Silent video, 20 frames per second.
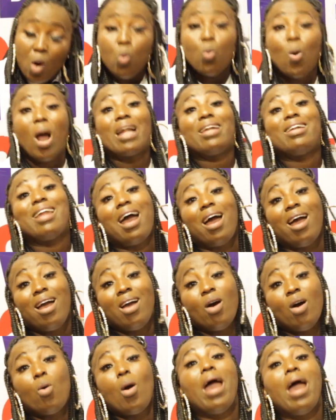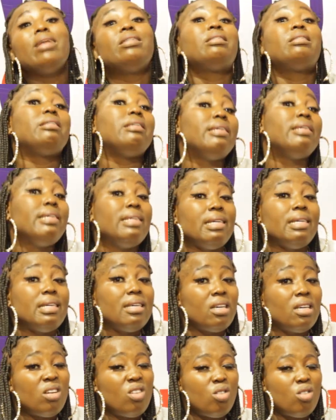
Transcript: Wada, auntie.